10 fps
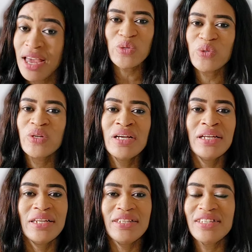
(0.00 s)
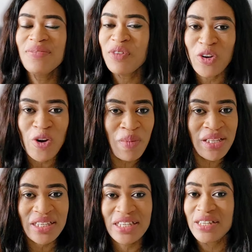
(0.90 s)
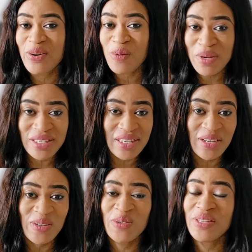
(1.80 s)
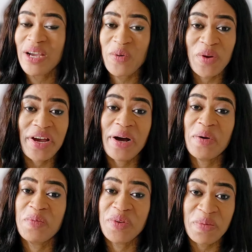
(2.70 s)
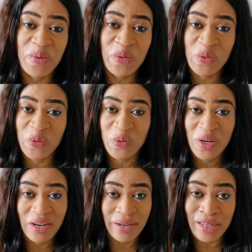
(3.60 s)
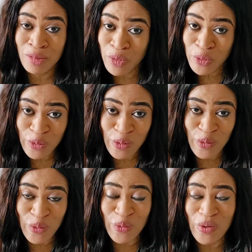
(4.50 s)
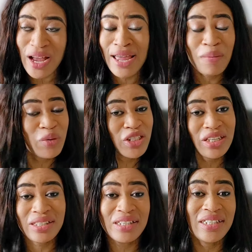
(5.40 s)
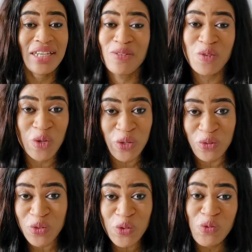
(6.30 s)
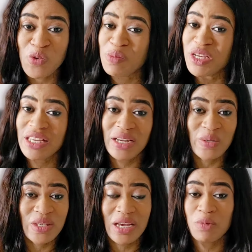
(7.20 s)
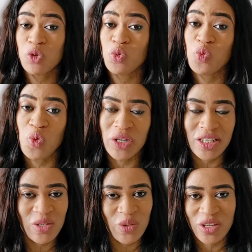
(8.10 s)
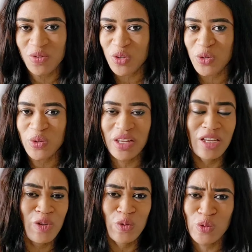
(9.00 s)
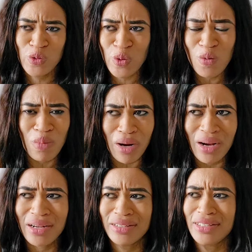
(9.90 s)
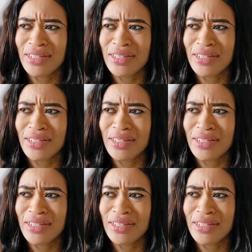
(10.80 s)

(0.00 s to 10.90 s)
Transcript: So leave your comment in the comment section. That way I'll be able to respond to you. I appreciate each and every one of you for making our time to watch today's video. Thank you so much.